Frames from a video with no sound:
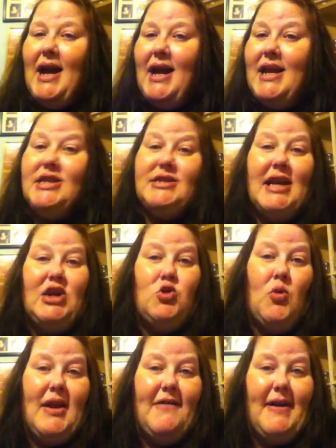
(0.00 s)
And it's like
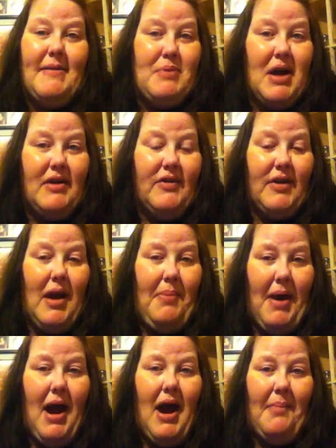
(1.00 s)
$25 a
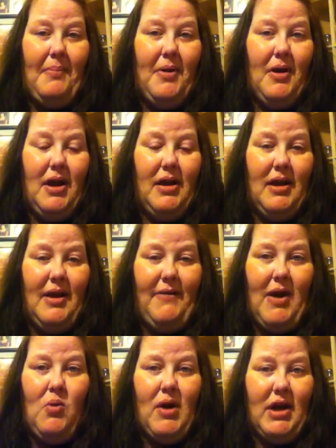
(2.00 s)
pop if
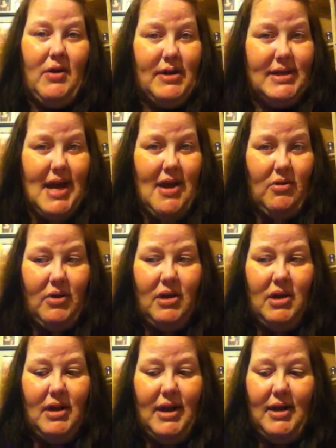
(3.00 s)
I want to go to town.
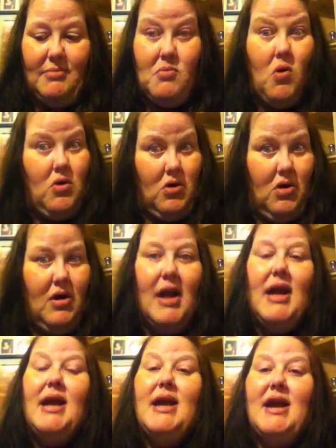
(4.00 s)
And more
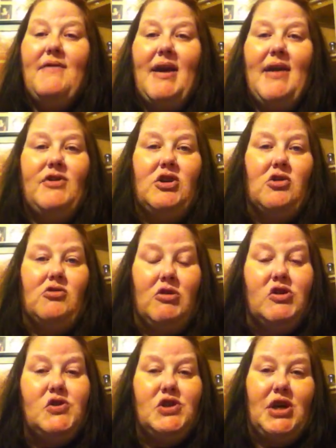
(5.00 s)
if I have to go
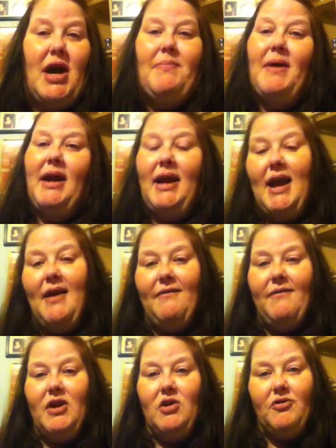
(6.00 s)
grocery shopping and
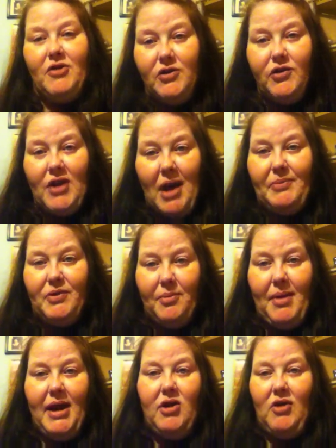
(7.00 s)
have, a few stops to
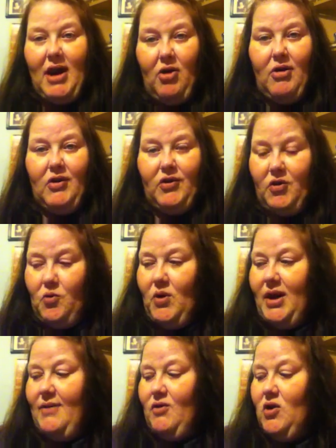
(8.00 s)
make or errands or
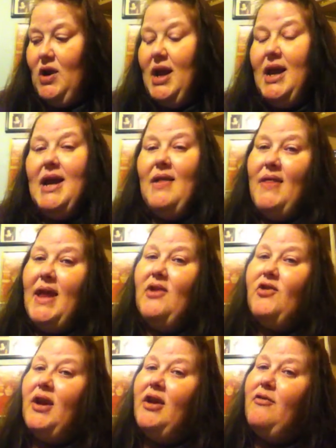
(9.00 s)
whatever. Then
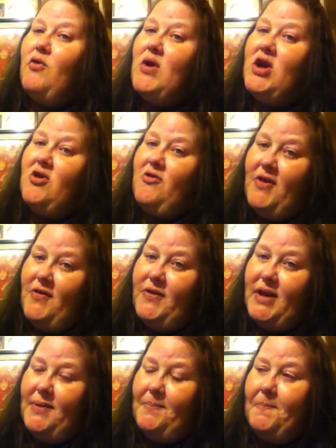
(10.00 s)
it's like 40 or
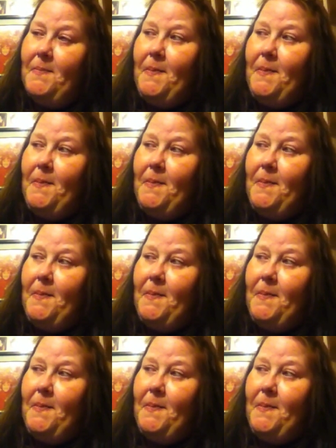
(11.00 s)
50.